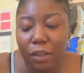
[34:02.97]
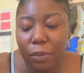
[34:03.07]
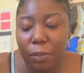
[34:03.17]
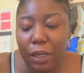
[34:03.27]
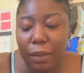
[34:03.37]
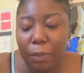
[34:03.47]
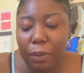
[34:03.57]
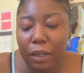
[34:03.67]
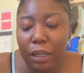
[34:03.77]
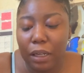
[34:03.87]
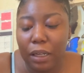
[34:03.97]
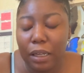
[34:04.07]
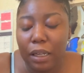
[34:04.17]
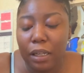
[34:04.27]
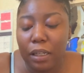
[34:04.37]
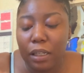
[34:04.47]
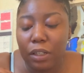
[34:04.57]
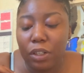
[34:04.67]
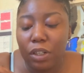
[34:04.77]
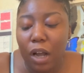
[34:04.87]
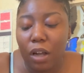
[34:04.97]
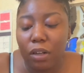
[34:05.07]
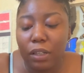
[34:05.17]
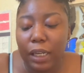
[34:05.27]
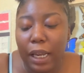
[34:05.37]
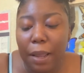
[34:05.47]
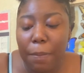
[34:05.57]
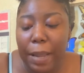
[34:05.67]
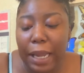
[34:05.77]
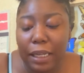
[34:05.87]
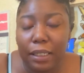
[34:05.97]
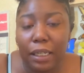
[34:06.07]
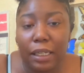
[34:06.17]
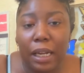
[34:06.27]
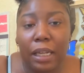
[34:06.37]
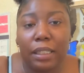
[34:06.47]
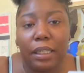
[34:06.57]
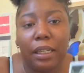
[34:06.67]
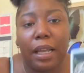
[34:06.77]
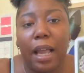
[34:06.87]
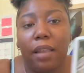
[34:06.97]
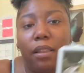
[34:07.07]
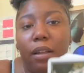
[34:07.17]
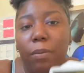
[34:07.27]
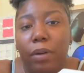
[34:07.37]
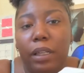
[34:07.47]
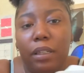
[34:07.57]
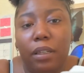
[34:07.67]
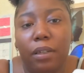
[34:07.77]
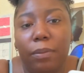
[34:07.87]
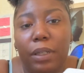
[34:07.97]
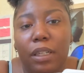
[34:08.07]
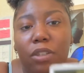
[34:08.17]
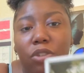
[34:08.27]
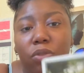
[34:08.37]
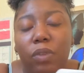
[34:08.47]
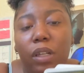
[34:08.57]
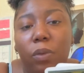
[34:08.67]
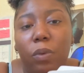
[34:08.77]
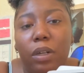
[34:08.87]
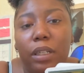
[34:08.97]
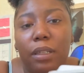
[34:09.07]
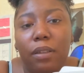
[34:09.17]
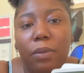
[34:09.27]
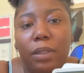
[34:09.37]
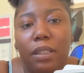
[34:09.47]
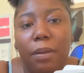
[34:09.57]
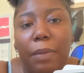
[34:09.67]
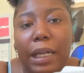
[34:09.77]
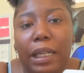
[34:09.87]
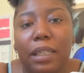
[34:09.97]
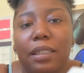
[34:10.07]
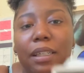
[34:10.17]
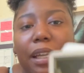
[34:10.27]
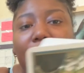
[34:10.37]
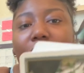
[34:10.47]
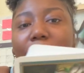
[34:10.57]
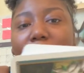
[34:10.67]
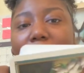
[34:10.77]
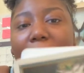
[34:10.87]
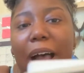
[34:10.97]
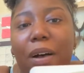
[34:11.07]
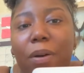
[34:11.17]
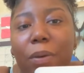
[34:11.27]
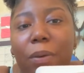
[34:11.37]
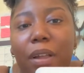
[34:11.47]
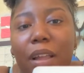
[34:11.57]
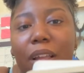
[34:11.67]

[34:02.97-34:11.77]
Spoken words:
a little bit, but y'all are getting back into the dating scene after a breakup because you really wanted something with somebody. Because look at how